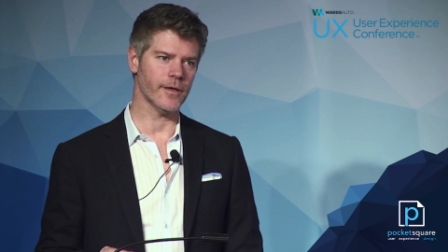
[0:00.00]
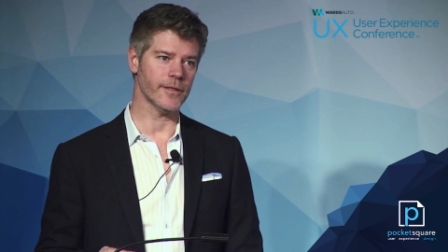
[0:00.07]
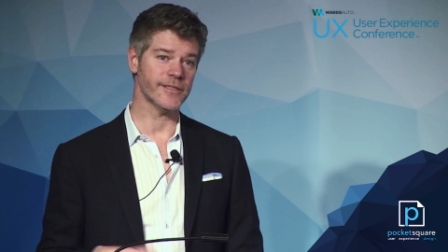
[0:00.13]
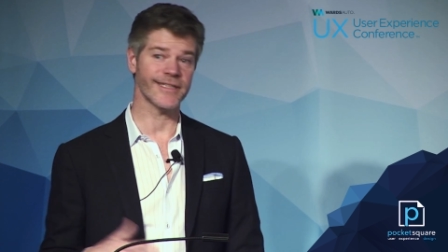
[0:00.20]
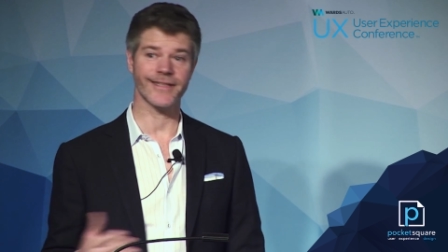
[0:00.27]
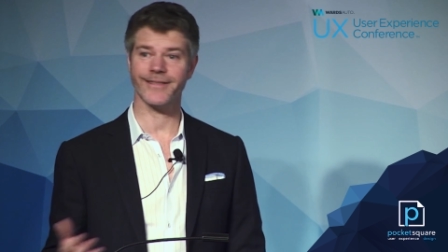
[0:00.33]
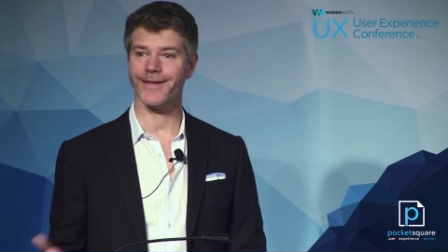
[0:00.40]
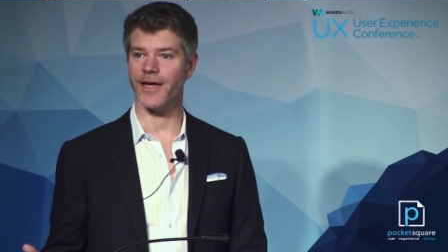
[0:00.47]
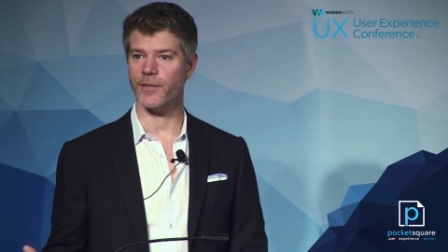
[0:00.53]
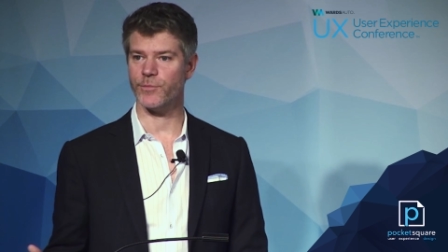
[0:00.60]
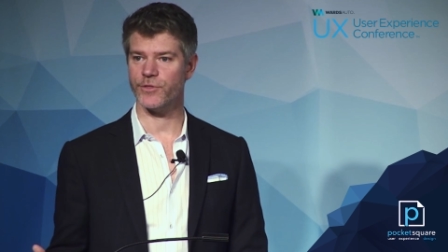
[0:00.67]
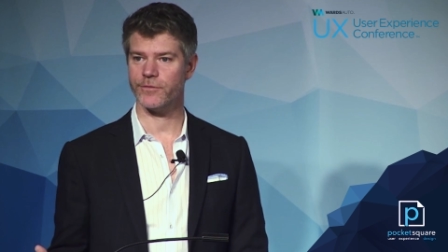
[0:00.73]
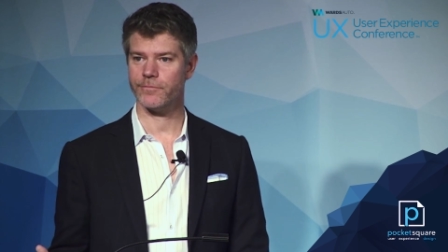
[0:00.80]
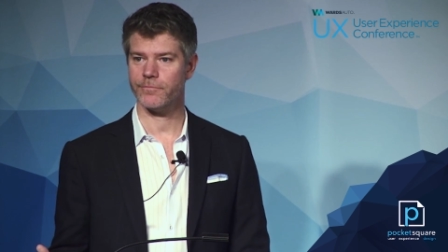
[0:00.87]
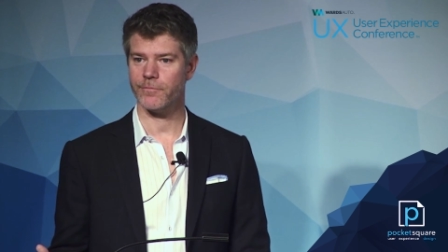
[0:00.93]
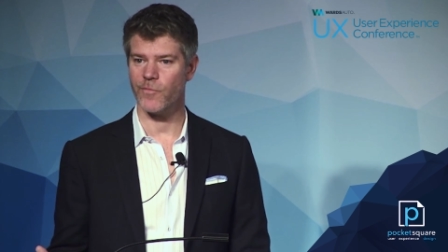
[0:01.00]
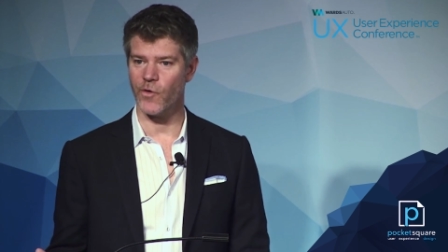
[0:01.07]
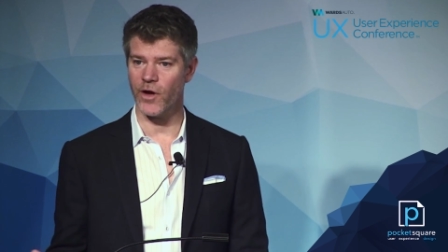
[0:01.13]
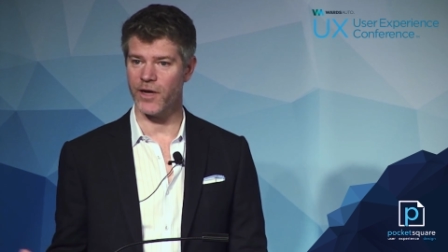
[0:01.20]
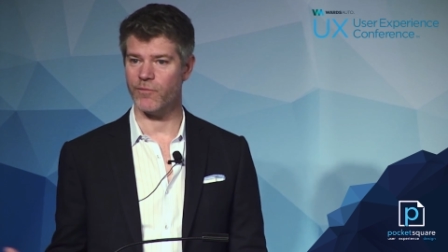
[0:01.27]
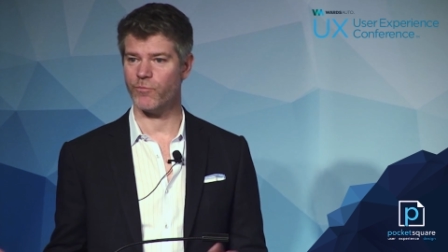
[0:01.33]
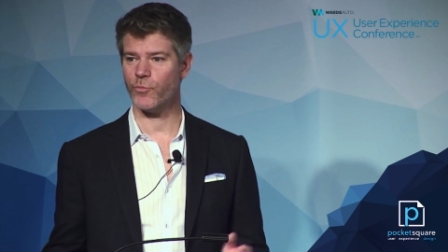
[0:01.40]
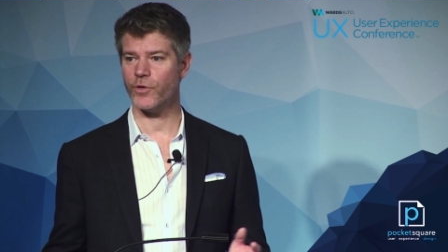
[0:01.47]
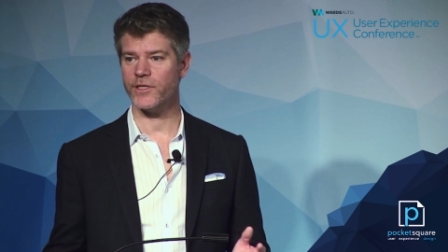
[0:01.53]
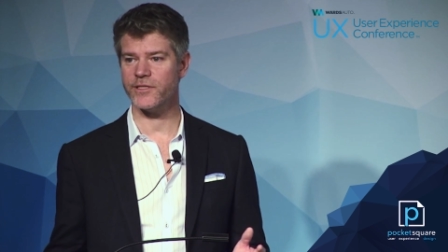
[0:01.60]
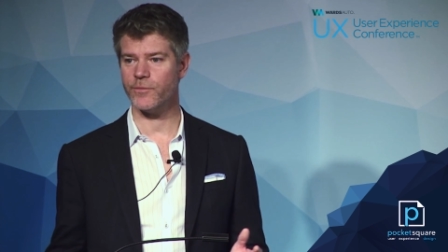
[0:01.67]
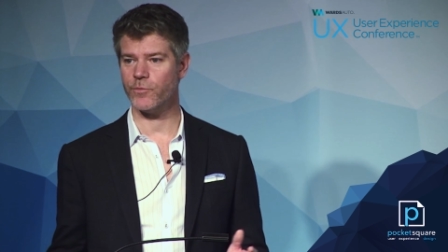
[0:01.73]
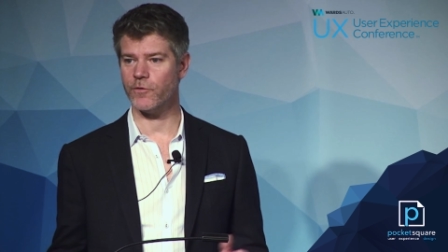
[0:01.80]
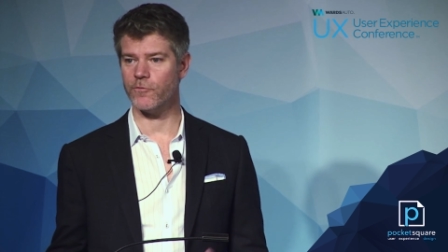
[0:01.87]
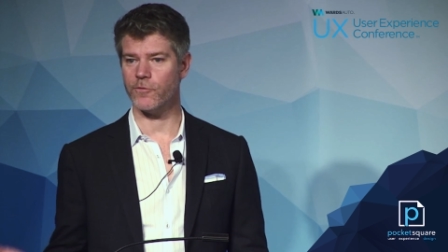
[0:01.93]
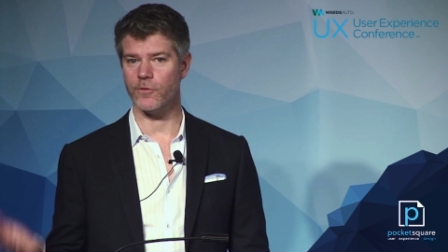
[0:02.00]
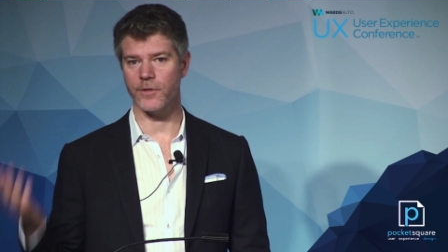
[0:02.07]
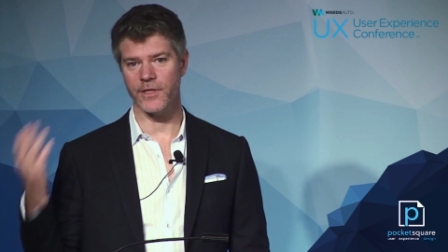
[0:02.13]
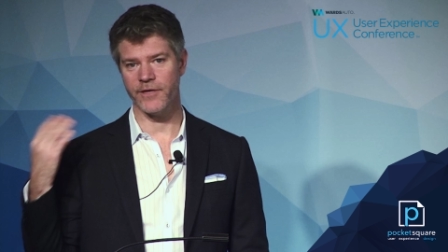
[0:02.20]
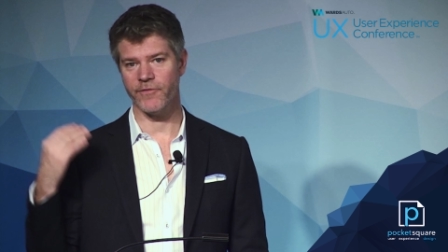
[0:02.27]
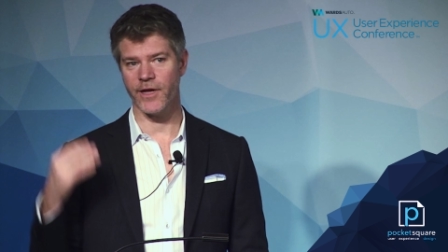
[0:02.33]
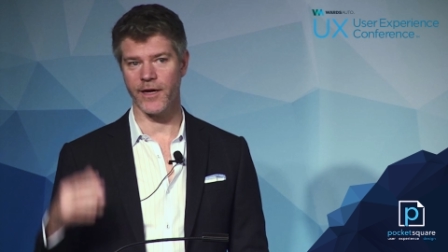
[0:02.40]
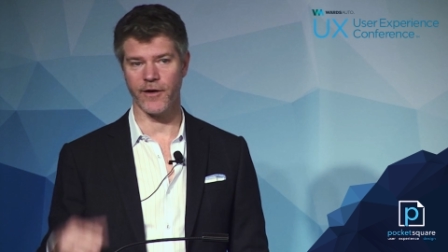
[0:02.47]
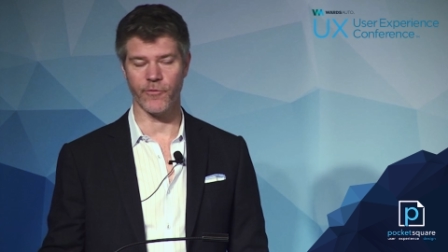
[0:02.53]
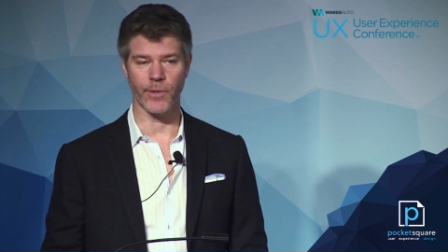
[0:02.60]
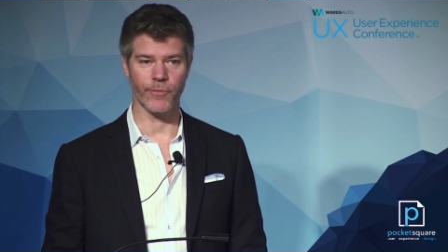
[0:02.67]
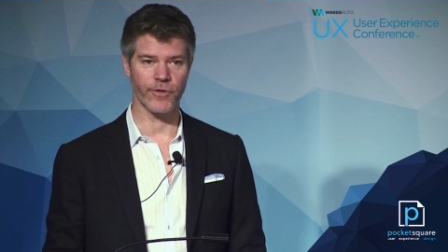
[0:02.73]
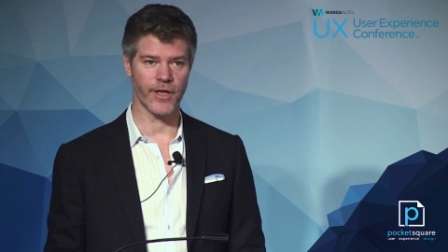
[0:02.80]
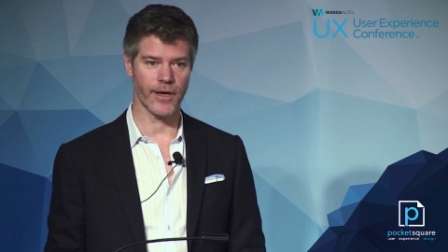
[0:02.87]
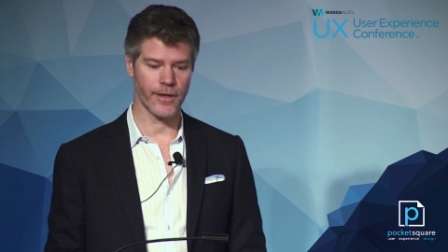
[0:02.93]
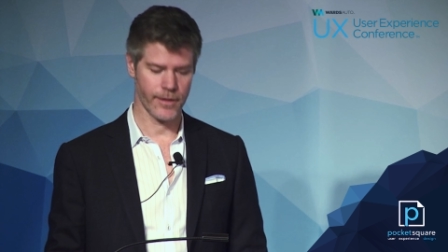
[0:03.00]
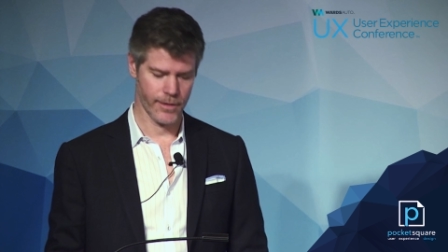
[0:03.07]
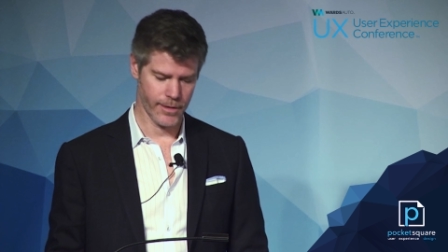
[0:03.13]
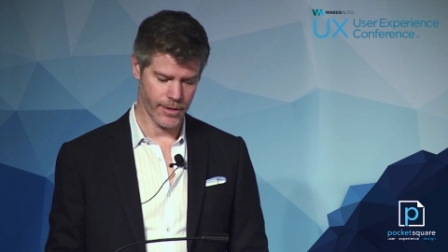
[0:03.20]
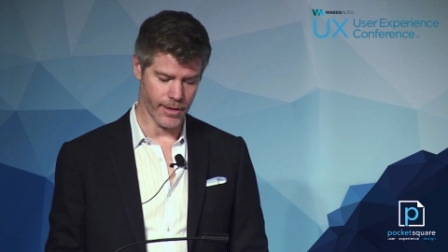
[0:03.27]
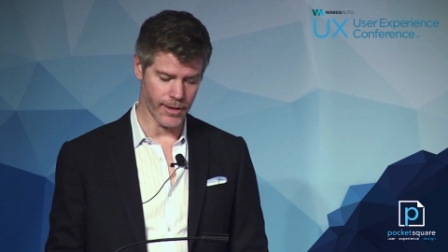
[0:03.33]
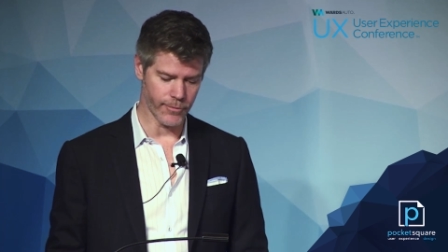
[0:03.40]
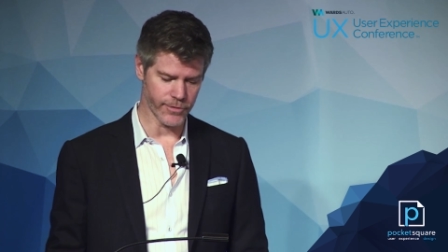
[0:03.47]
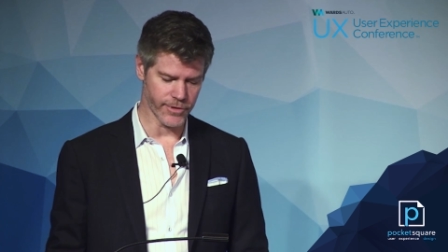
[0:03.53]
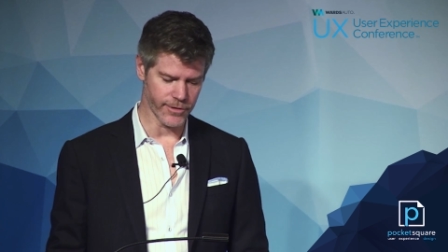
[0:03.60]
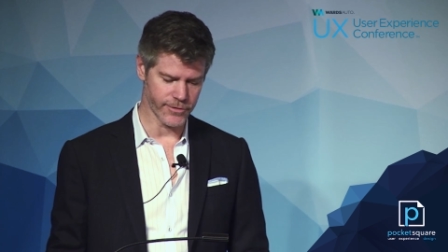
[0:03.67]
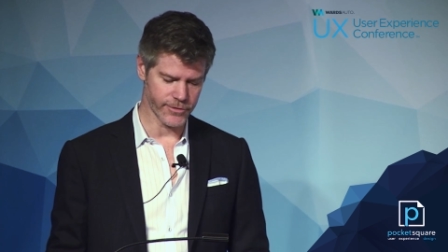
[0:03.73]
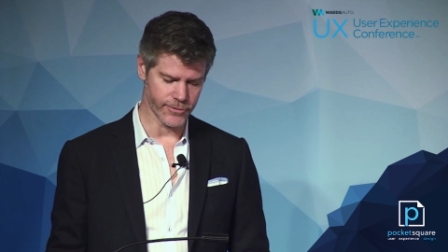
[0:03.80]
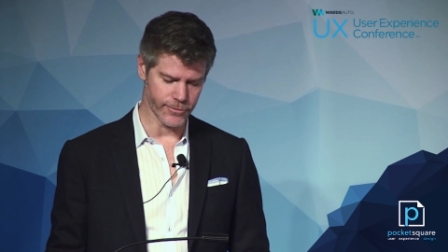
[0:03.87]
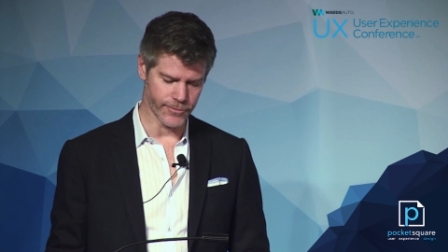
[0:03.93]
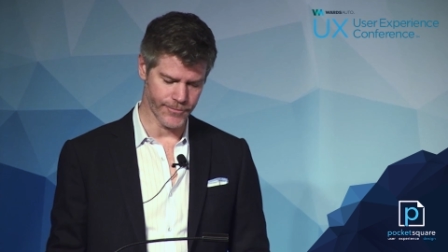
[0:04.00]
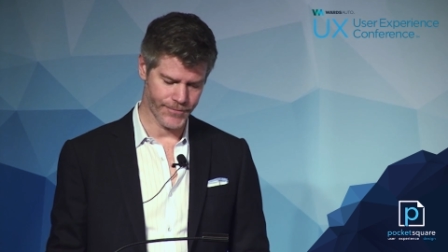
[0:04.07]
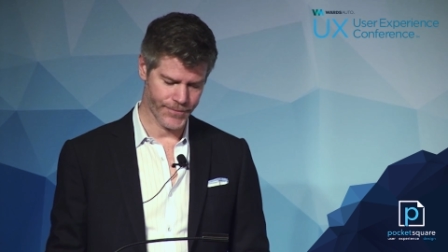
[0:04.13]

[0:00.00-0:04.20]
6 times, right? Pretty simple rule. Even I can remember that. I went to art school.